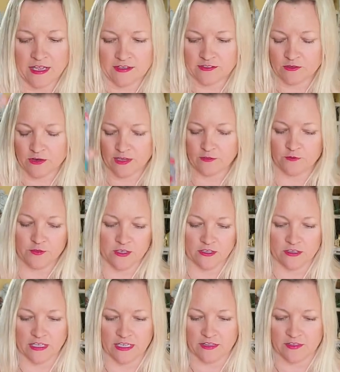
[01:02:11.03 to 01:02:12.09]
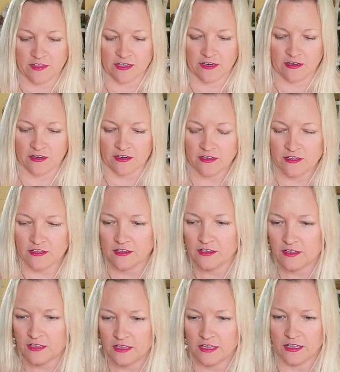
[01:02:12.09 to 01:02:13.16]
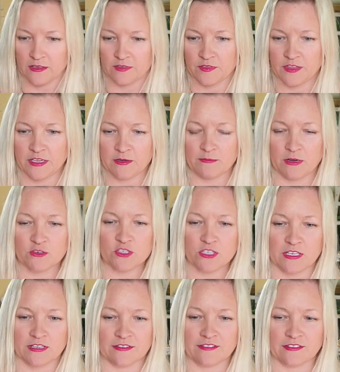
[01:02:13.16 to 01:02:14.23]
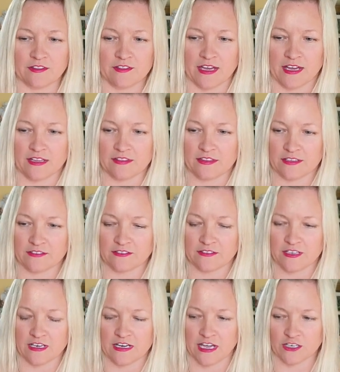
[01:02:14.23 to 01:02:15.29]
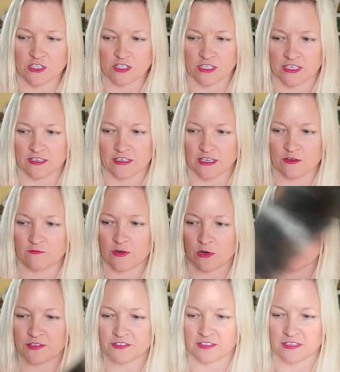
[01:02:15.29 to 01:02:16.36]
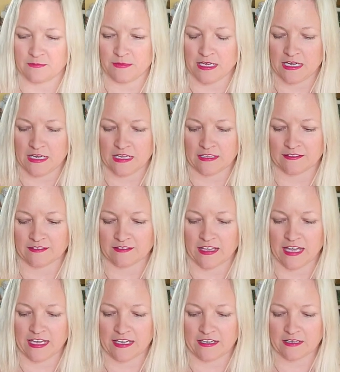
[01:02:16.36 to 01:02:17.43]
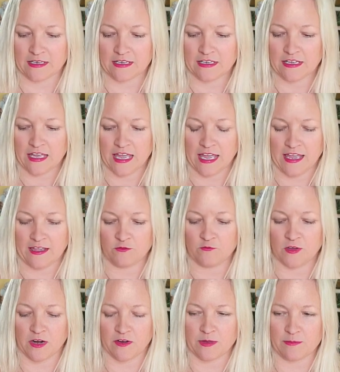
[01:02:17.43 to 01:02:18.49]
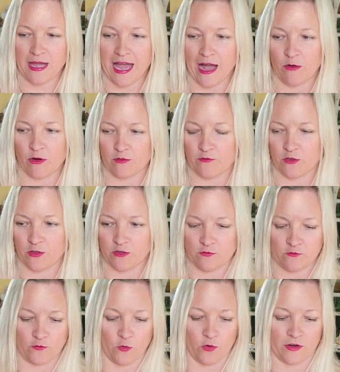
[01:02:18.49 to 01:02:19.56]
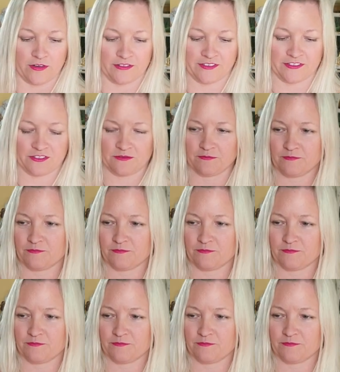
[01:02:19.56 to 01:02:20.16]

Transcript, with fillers: So I feel like there, the emotions that this connection evokes in me is like a very powerful force.